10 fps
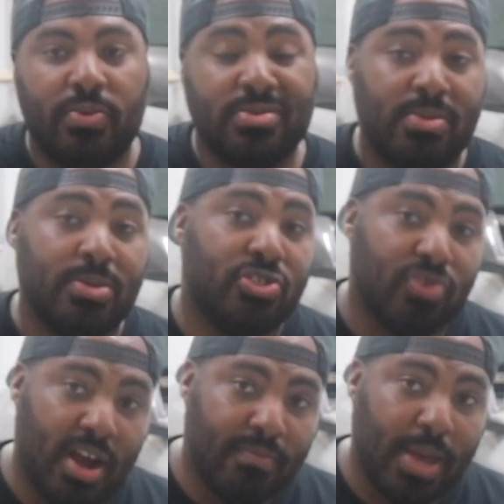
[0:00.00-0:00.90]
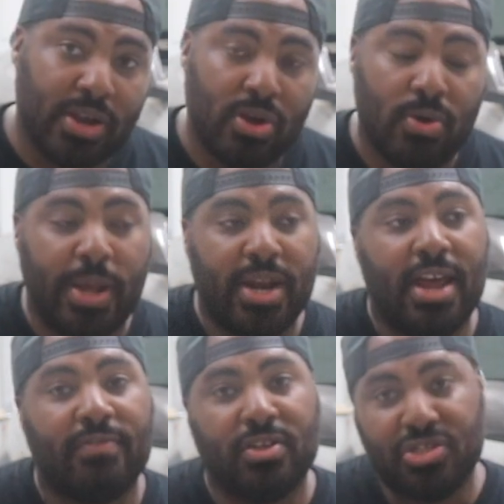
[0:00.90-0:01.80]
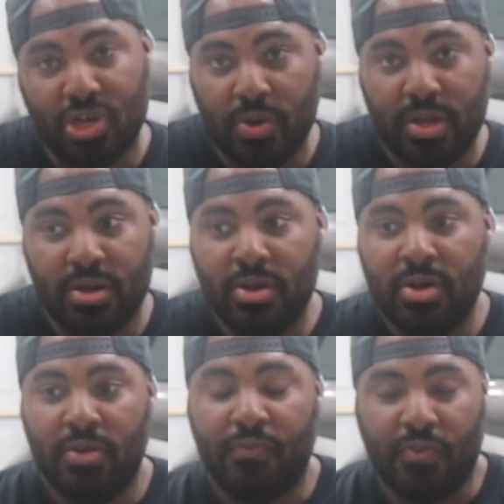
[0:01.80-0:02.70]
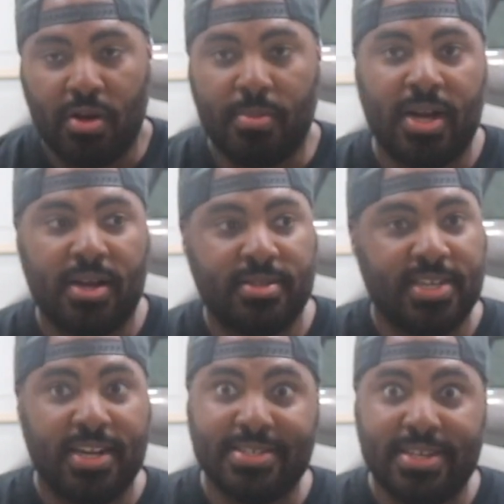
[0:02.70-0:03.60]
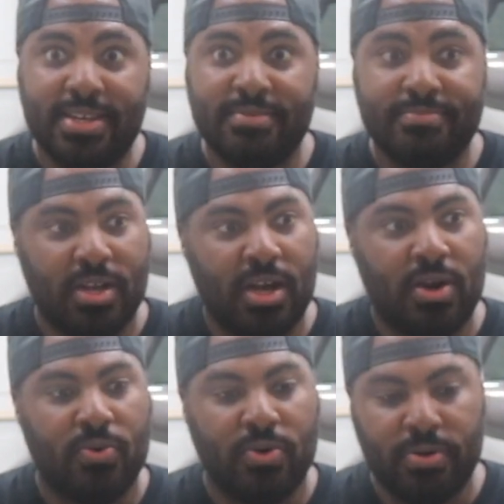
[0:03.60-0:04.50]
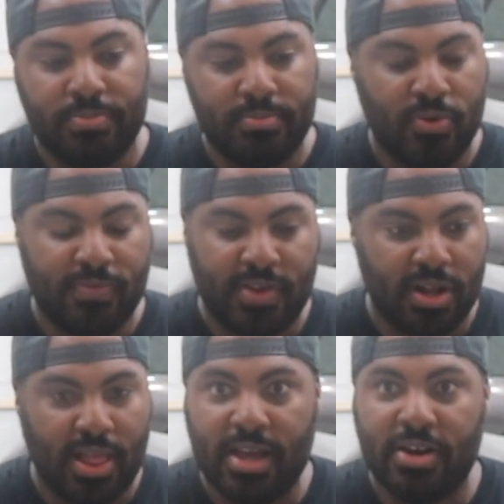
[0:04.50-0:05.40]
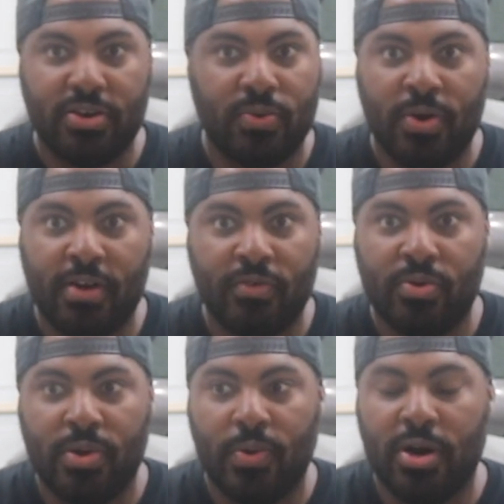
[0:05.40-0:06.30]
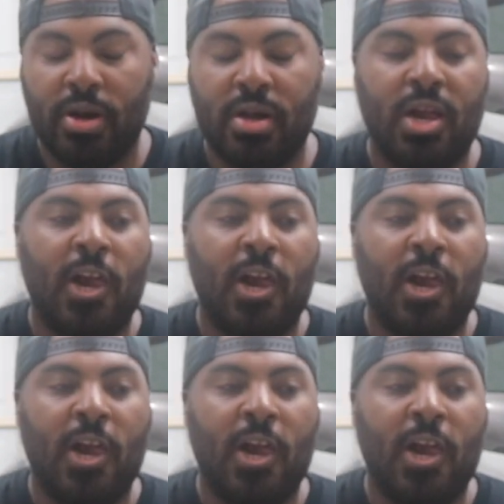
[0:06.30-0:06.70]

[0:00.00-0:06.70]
It was able to drive back home. I didn't have to tow it from Tennessee or North Carolina or wherever we were.